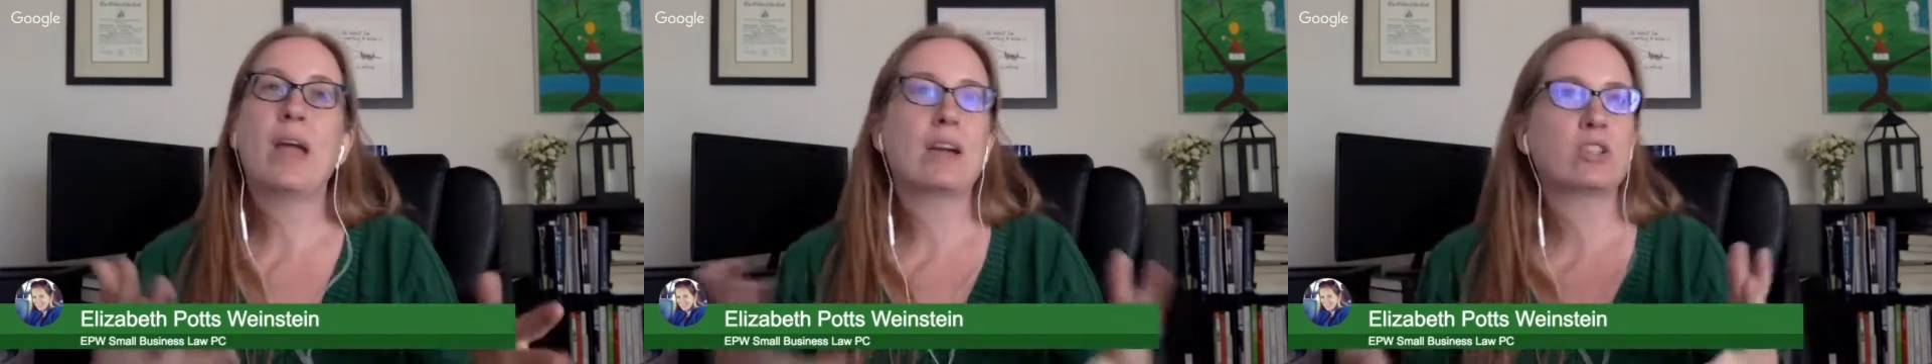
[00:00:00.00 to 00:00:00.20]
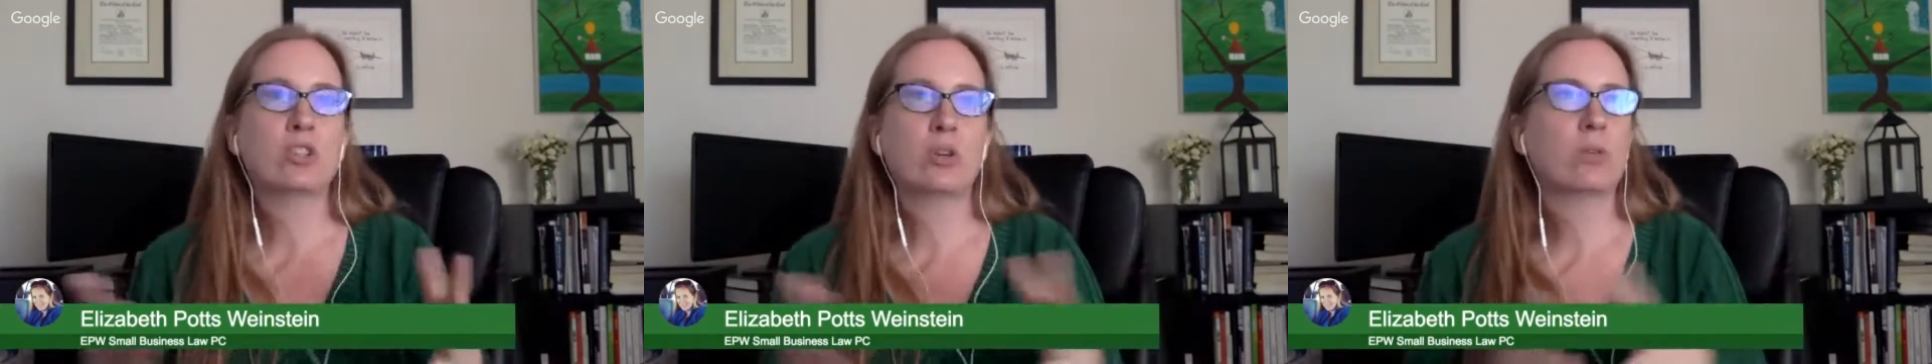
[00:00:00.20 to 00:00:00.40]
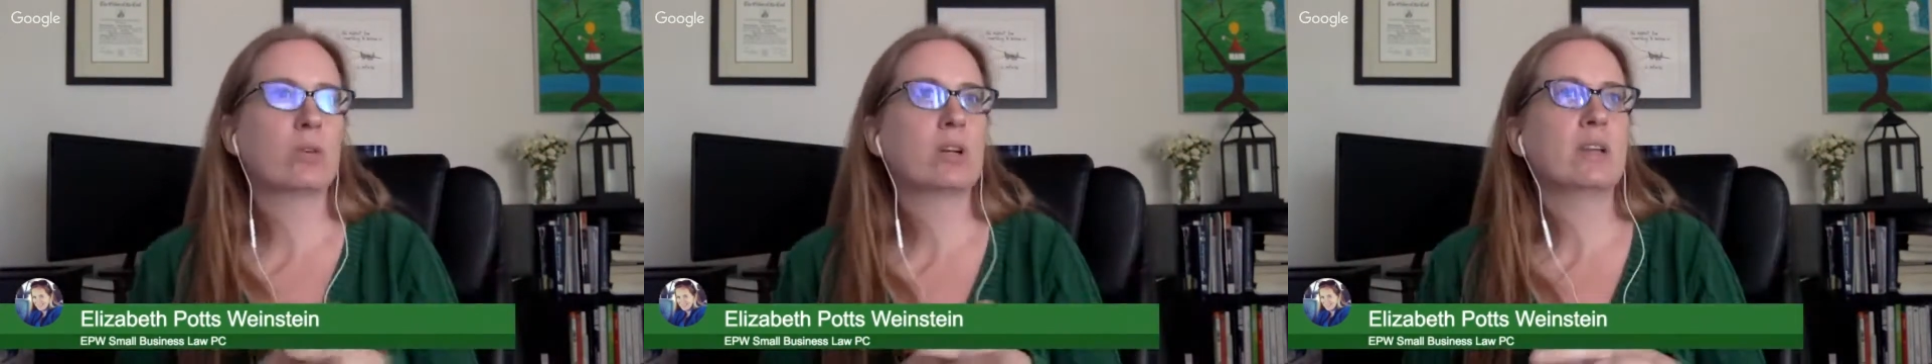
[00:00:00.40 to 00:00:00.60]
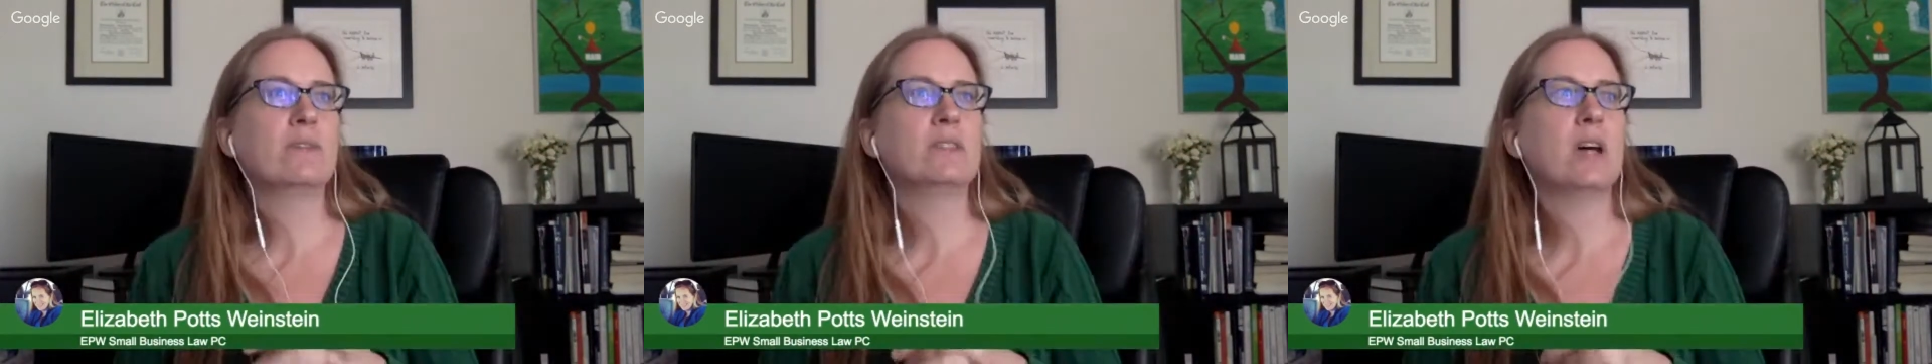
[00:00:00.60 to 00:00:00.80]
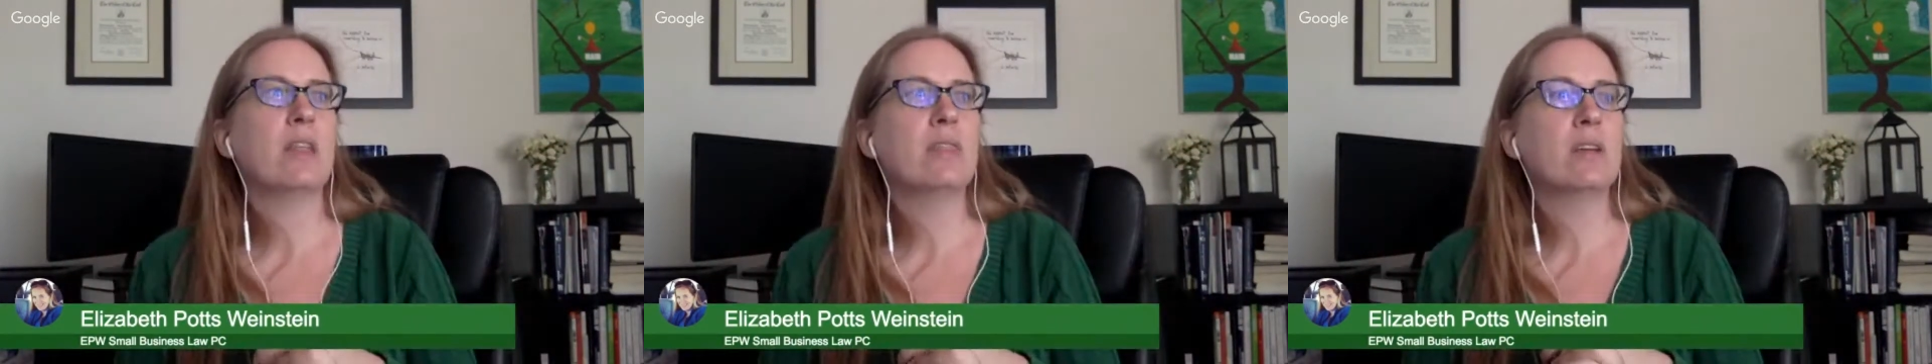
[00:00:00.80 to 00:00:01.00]
actually already have
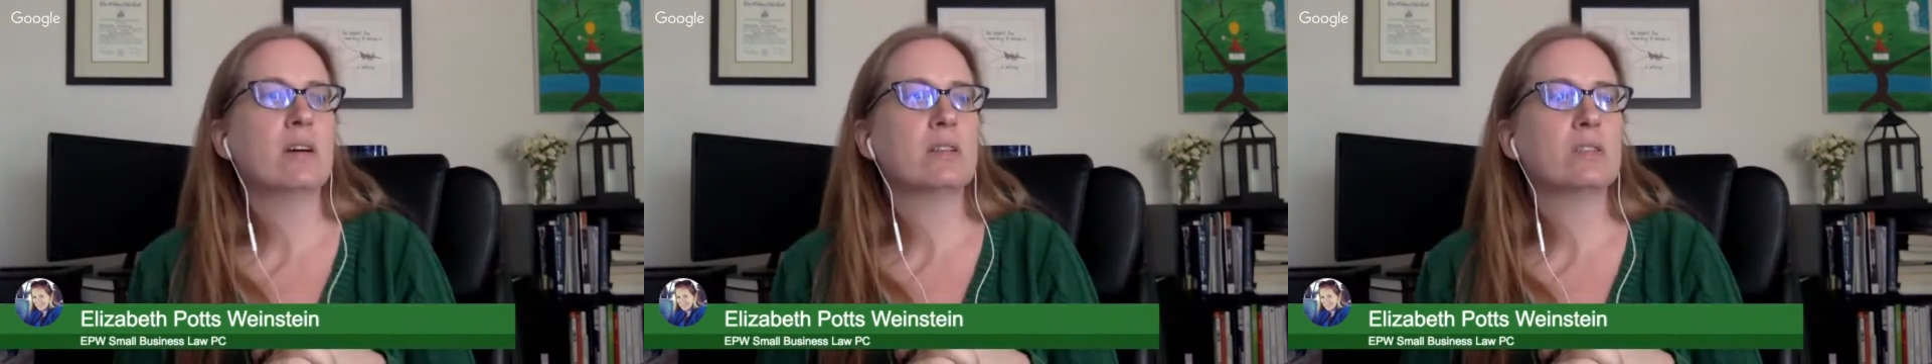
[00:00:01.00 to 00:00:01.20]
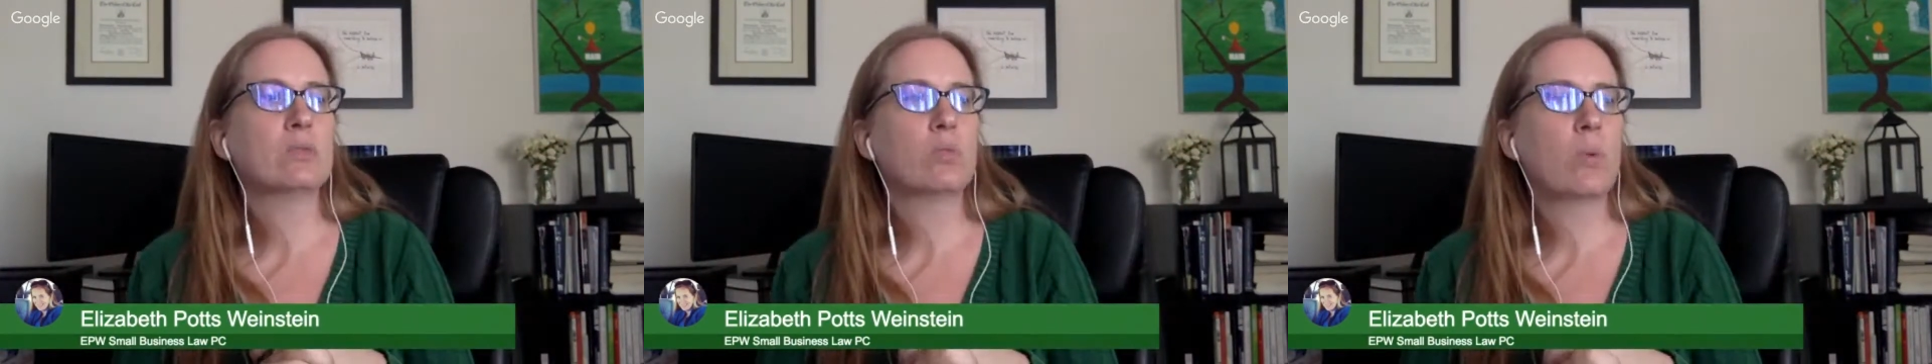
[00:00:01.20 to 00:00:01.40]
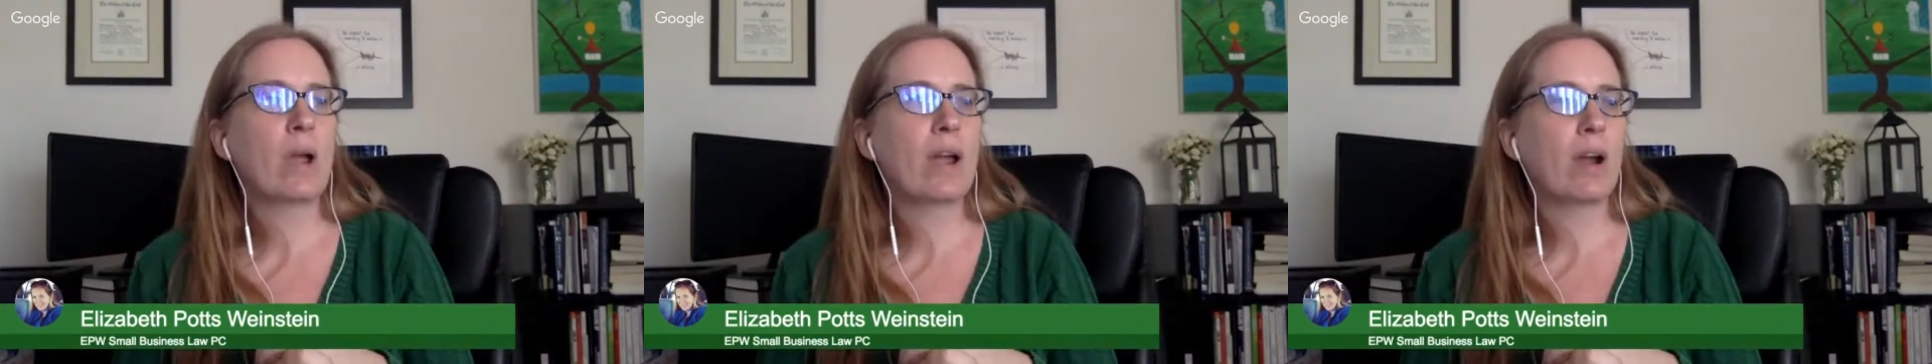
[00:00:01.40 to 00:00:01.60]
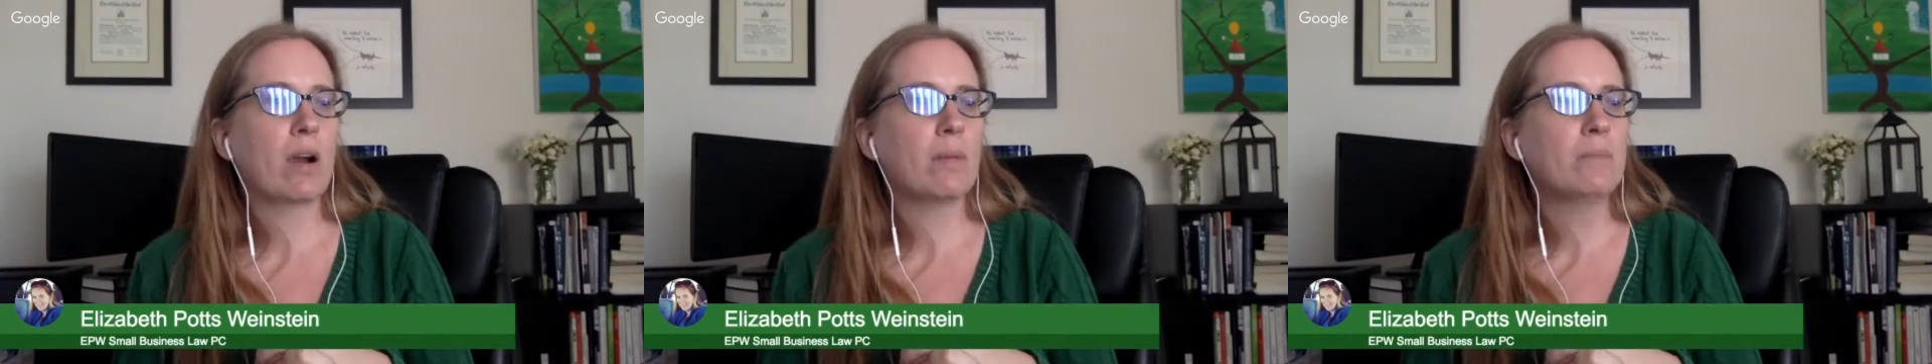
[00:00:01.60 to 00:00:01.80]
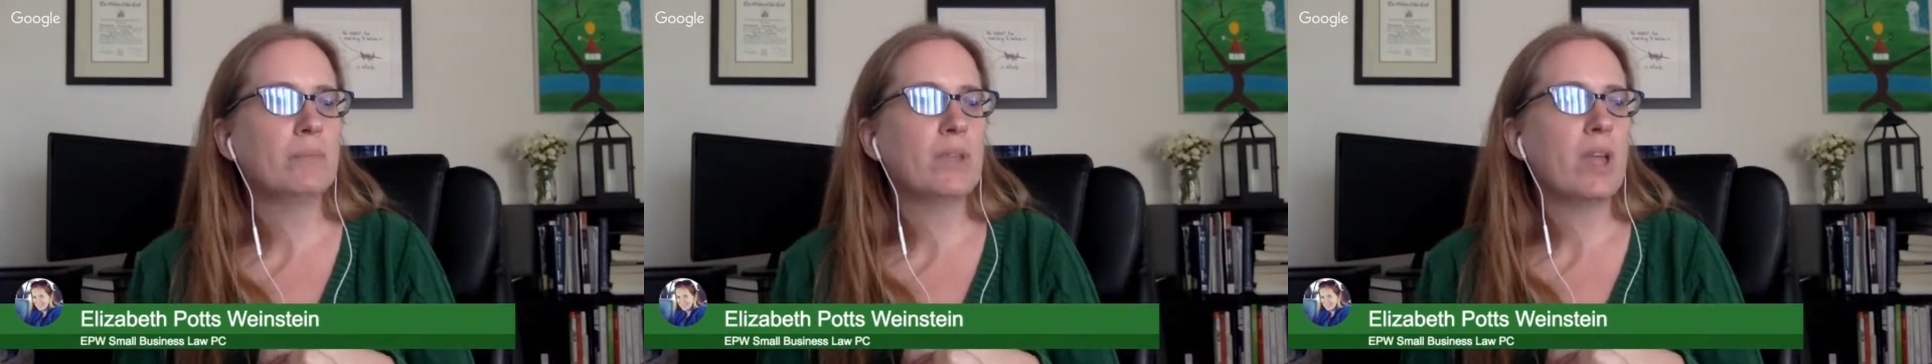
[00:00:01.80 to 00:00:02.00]
done this, where